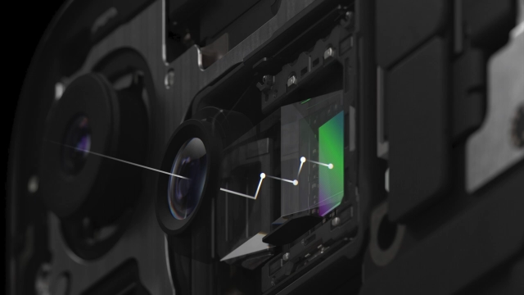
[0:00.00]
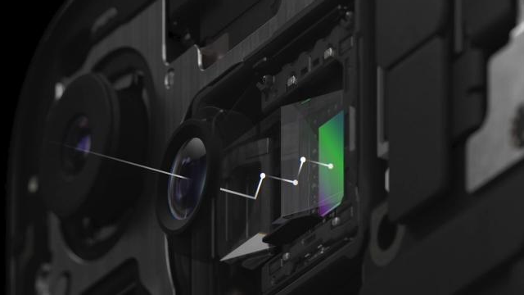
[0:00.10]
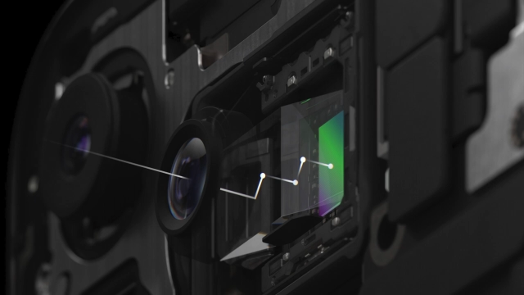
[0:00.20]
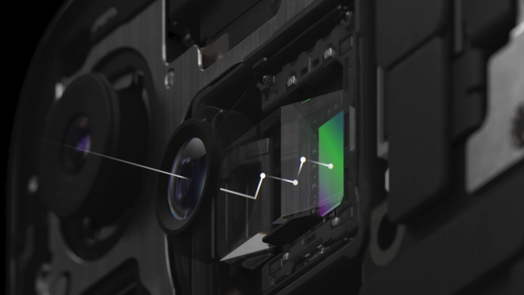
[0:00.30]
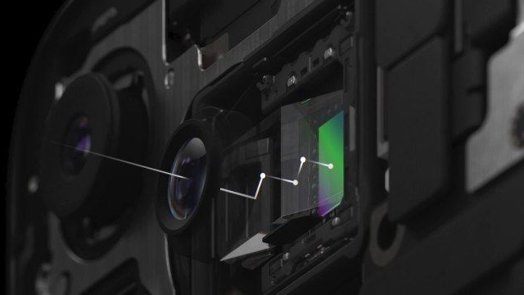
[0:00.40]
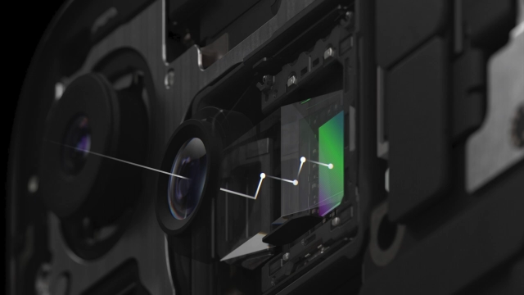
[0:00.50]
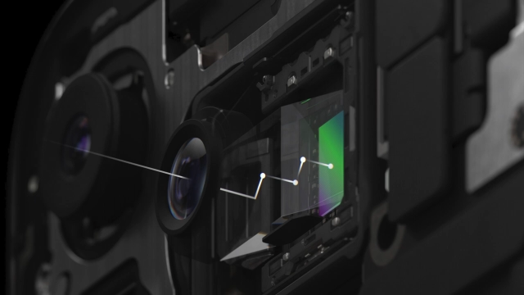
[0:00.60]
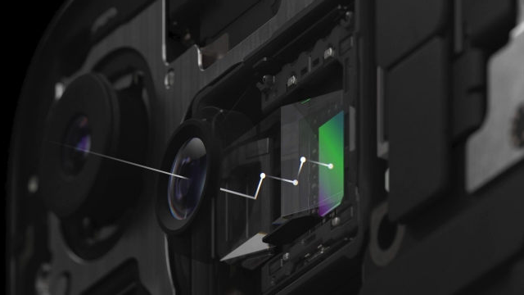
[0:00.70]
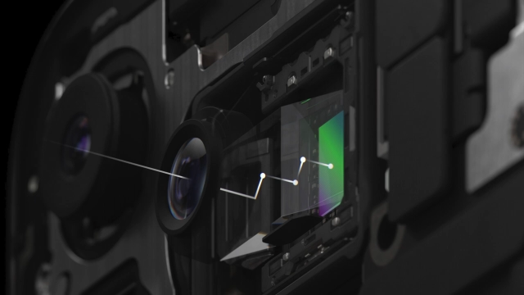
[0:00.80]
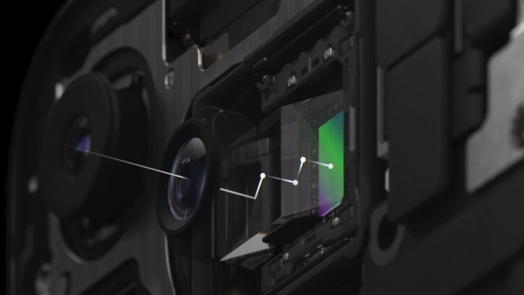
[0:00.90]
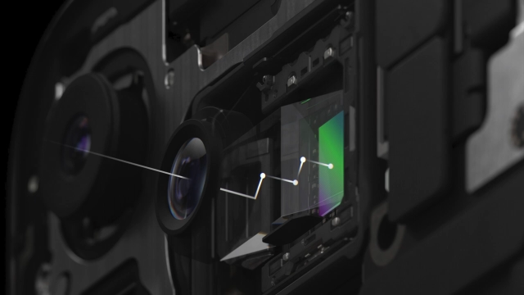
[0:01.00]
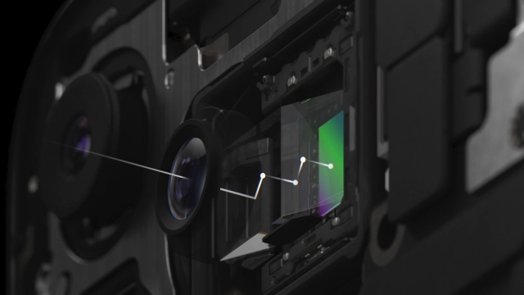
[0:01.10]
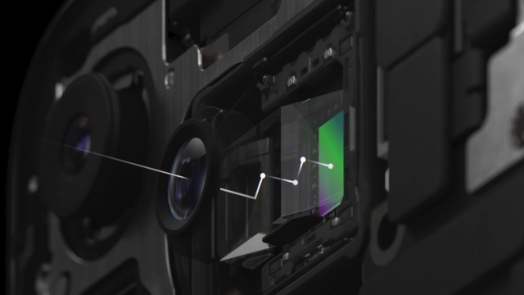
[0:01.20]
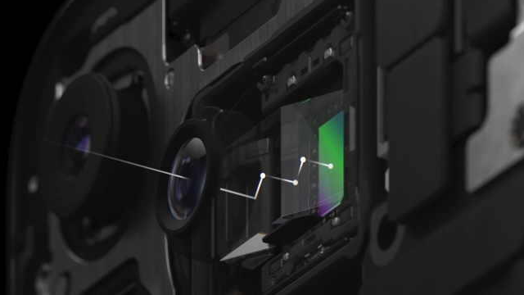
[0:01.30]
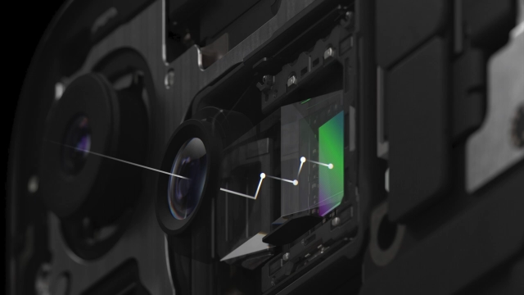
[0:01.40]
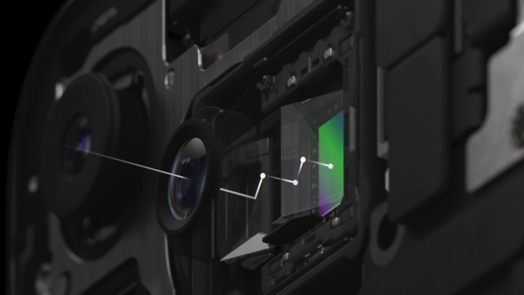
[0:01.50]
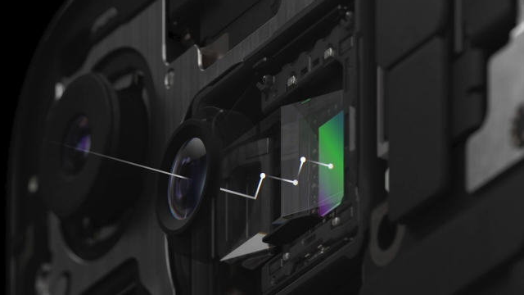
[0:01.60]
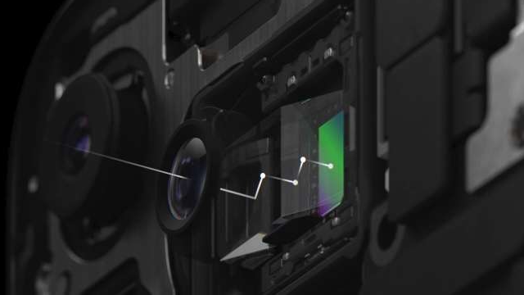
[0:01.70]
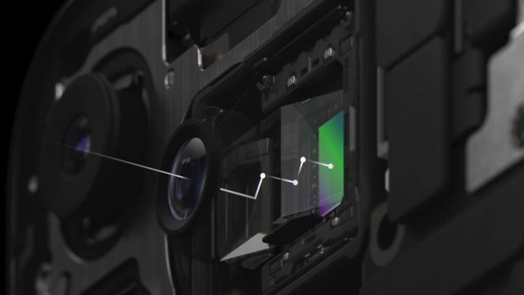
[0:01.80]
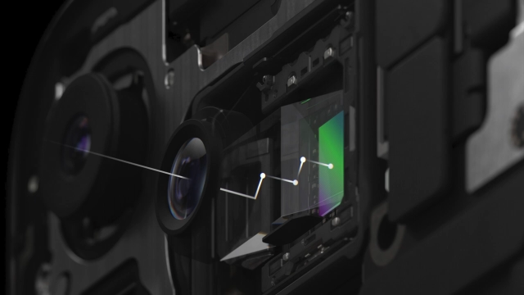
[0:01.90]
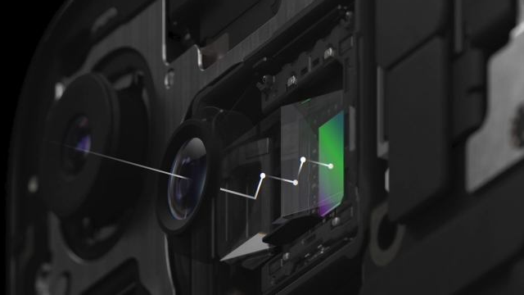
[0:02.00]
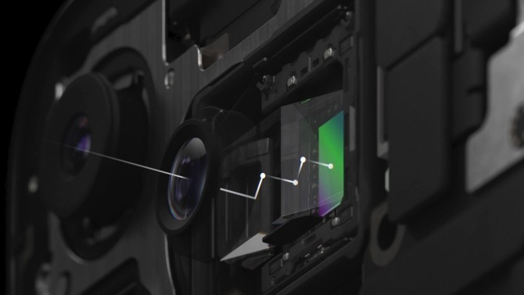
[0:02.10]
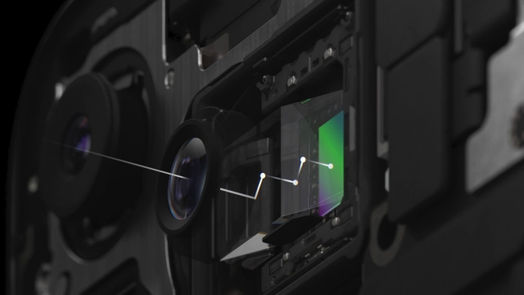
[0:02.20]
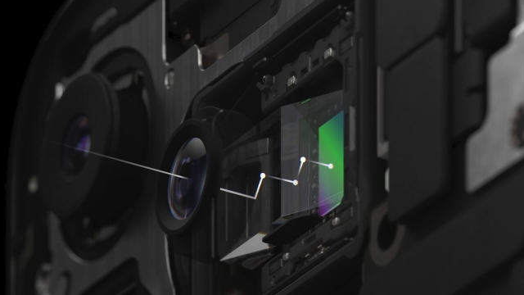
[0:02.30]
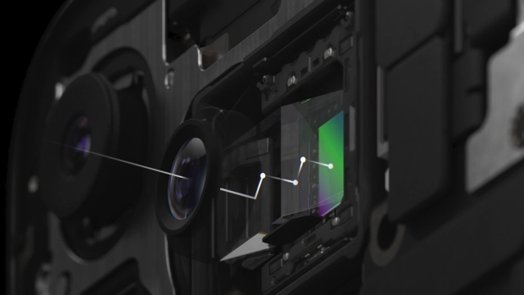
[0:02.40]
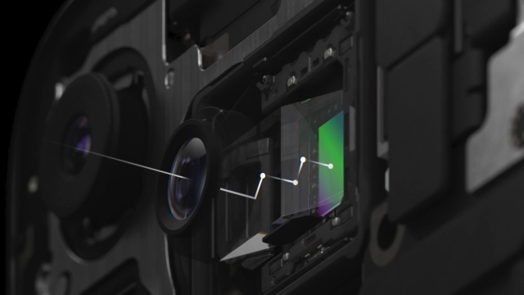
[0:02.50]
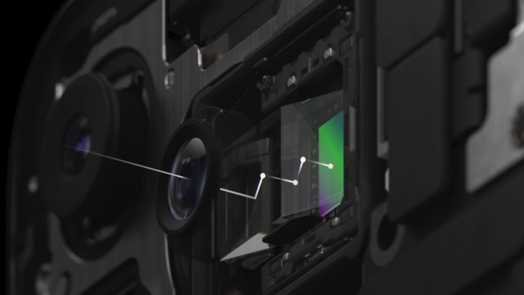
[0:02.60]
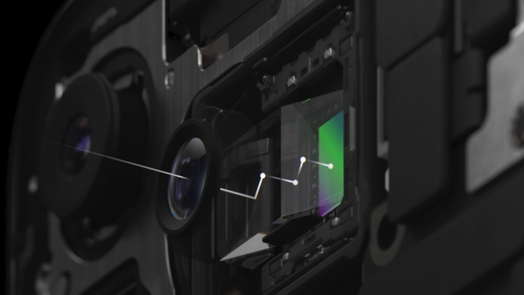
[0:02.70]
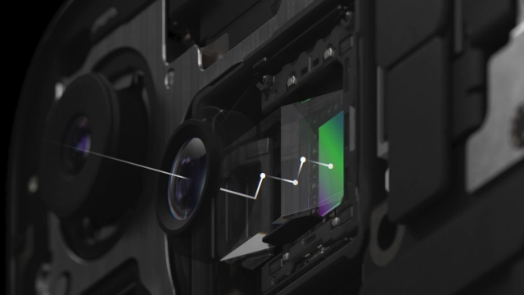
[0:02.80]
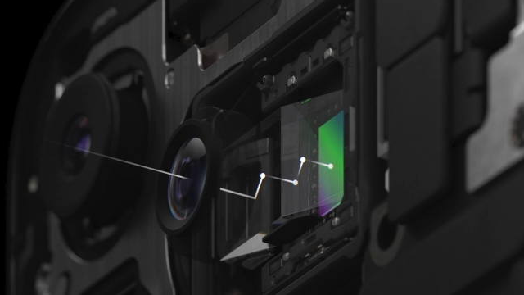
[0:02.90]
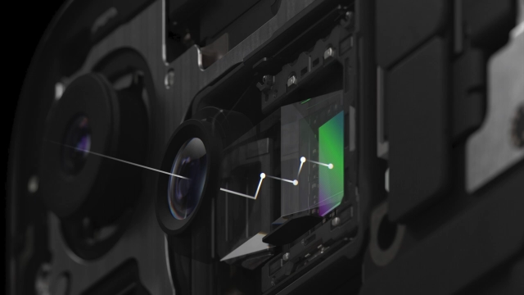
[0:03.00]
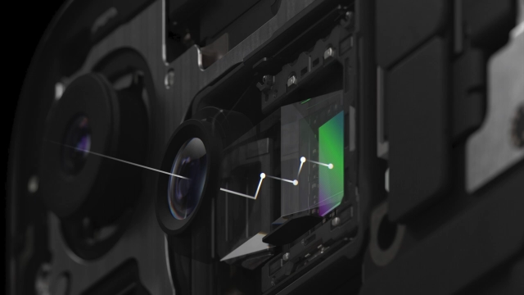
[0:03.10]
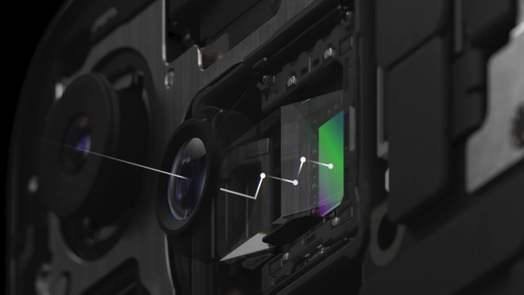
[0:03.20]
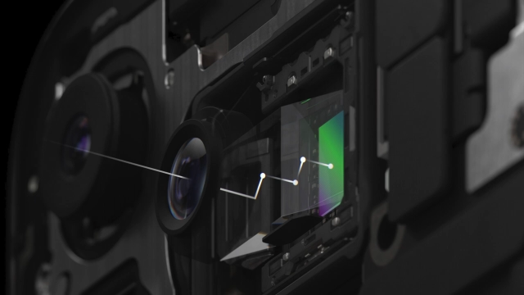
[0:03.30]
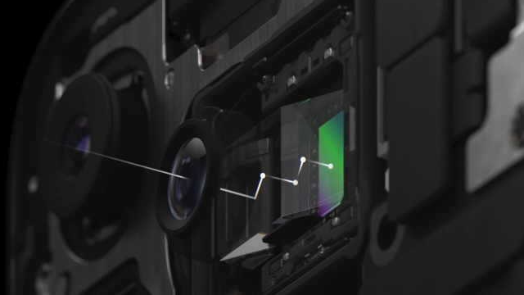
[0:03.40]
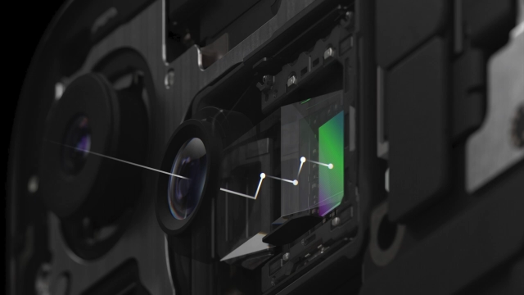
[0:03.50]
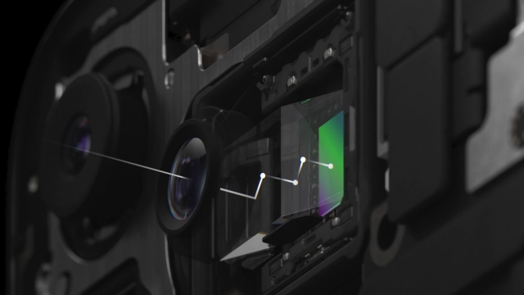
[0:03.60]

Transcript: (no speaker visible)